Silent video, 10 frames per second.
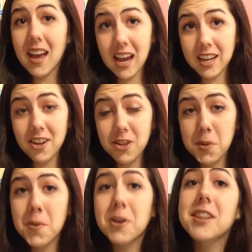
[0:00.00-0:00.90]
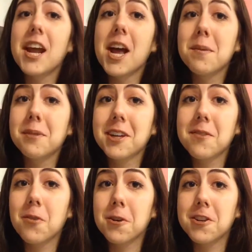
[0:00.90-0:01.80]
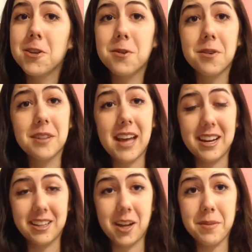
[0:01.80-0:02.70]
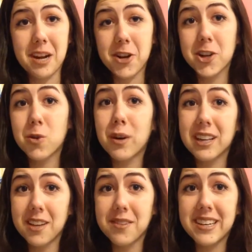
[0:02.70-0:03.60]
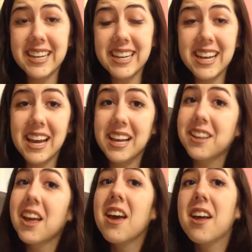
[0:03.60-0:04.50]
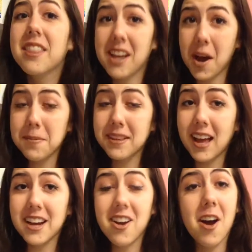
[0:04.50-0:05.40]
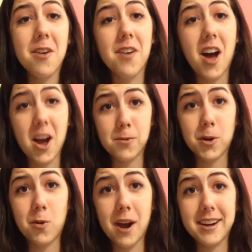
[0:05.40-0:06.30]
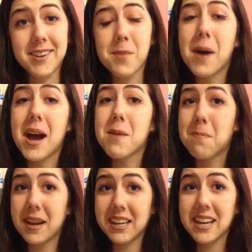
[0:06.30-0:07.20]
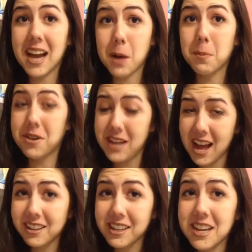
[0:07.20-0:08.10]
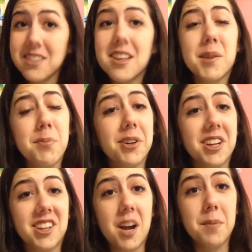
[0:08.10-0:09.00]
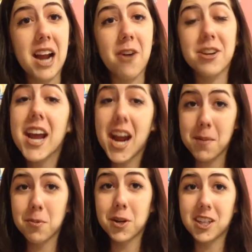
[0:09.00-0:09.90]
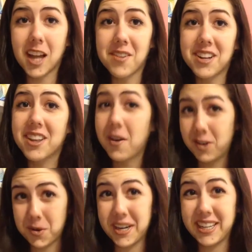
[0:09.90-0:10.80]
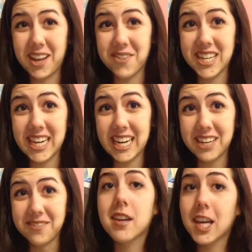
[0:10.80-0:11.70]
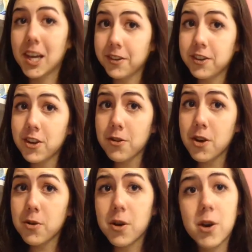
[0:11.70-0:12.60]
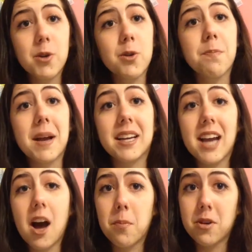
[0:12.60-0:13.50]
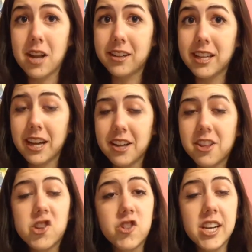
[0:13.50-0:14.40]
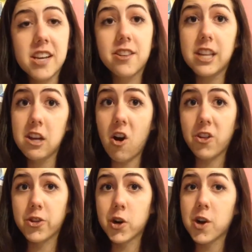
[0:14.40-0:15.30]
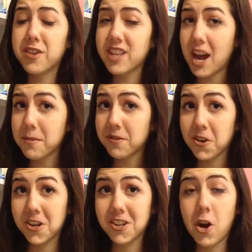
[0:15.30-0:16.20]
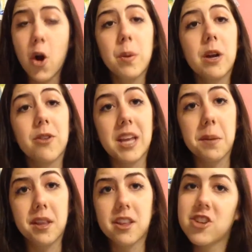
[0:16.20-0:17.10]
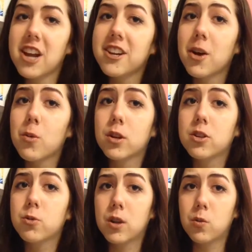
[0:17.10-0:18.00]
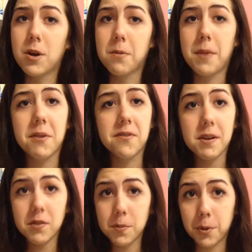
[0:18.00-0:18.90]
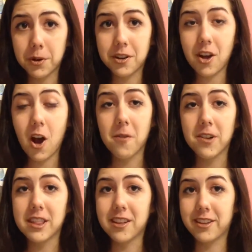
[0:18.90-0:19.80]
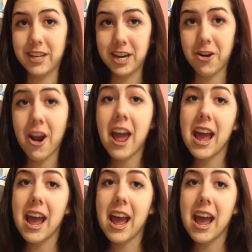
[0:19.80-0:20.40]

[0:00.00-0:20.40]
Another book that I am looking forward to that is coming out in 2017 is The Upside of Unrequited by Becky Albertalli and this book is coming out April 11th of 2017. If you don't know who Becky Albertalli is, she is the author of Simon versus the Homo Sapiens Agenda, which was one of my favorite books of this year.